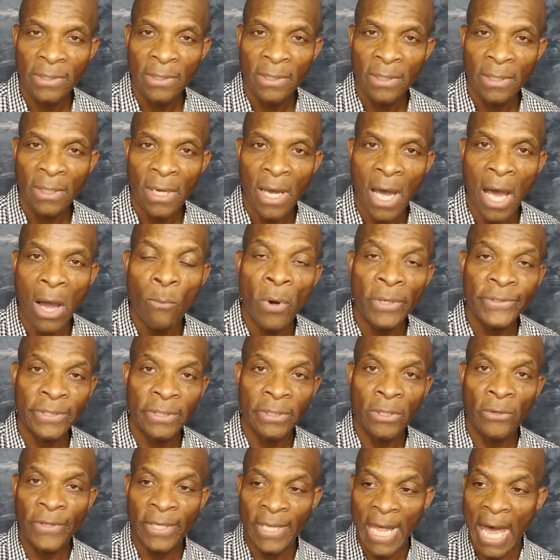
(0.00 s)
I want to
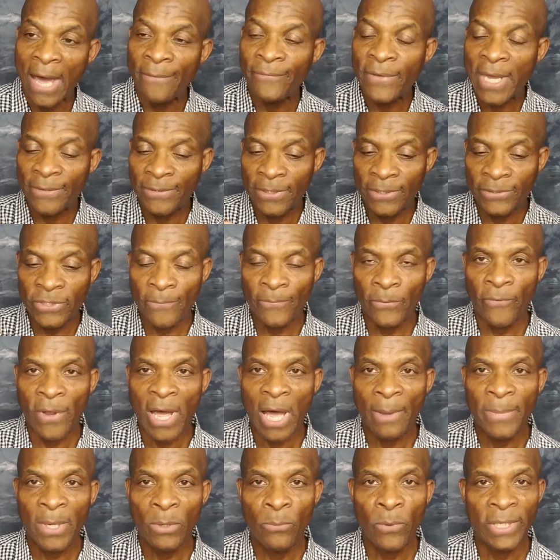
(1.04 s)
know that I've got some stuff around
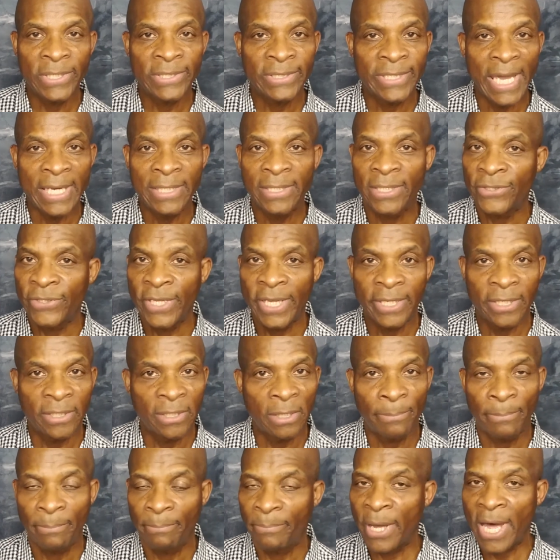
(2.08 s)
me where Satan is thinking
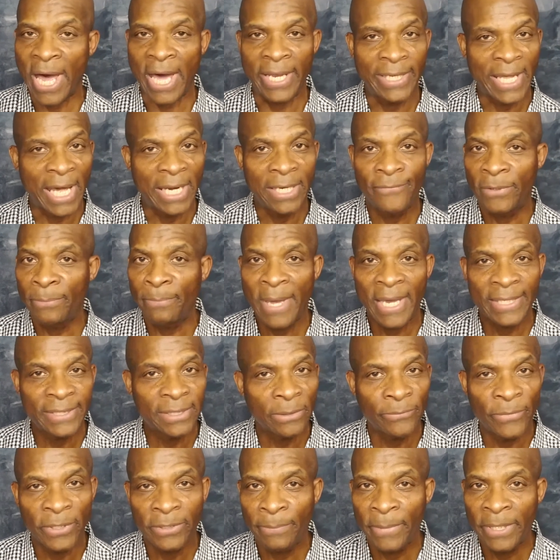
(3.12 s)
about not even messing
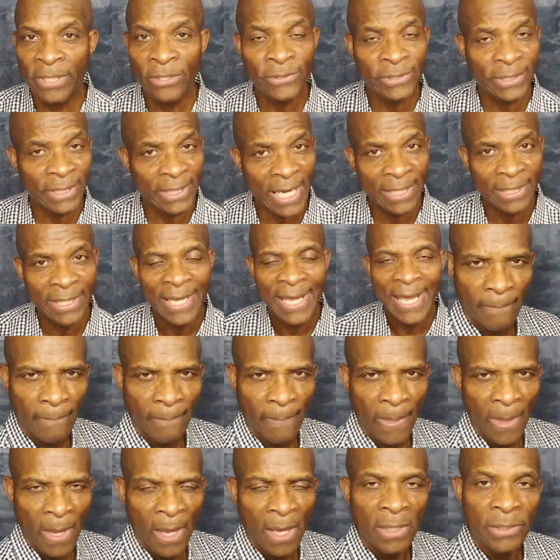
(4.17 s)
with me. You see that?
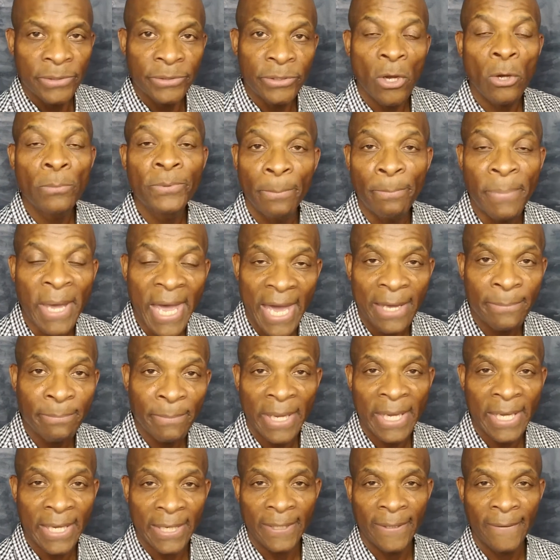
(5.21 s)
Job's a bad
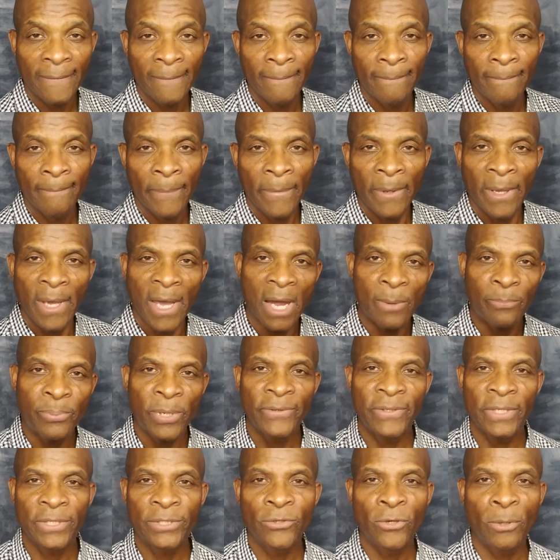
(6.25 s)
man. I pray
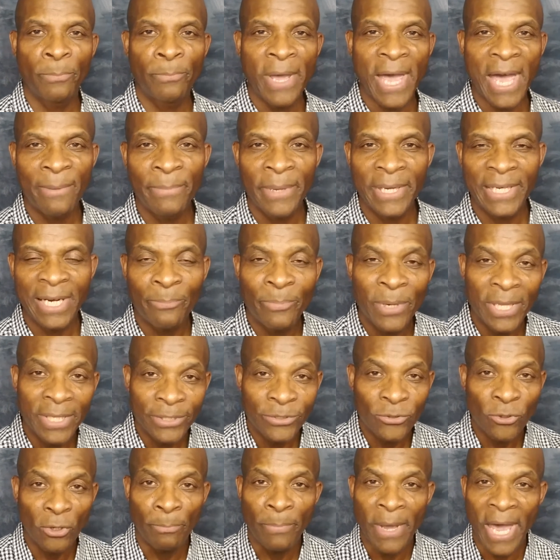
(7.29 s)
that you're a bad man. I pray that
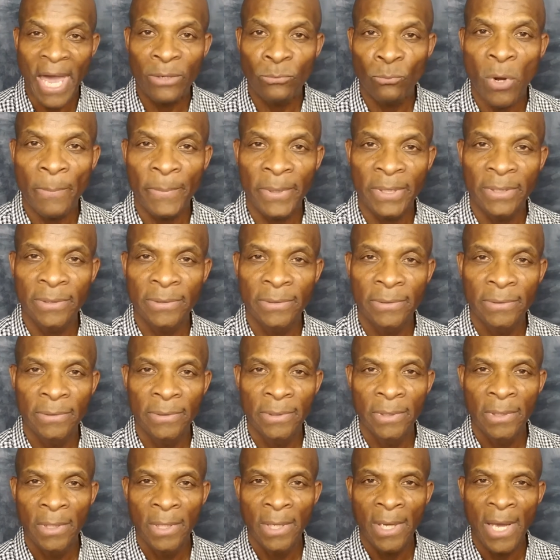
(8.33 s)
you're a bad woman.
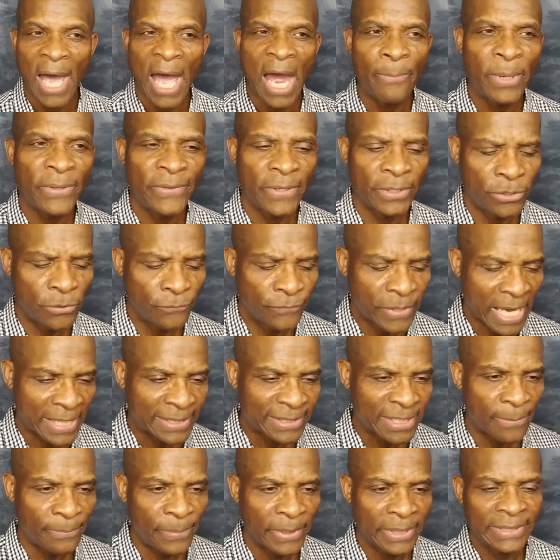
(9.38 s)
I pray that you've got
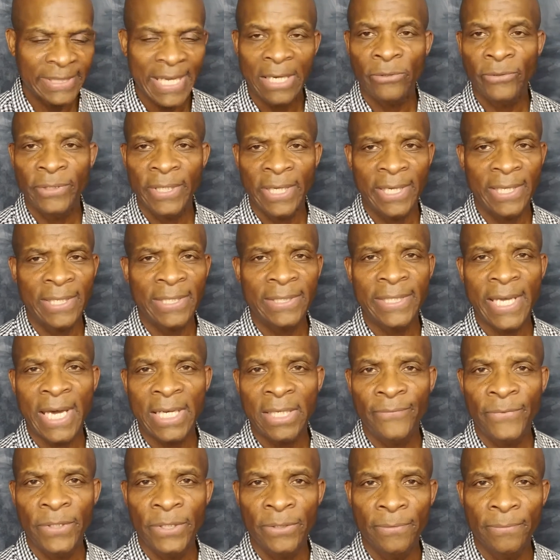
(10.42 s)
something down on the inside of you,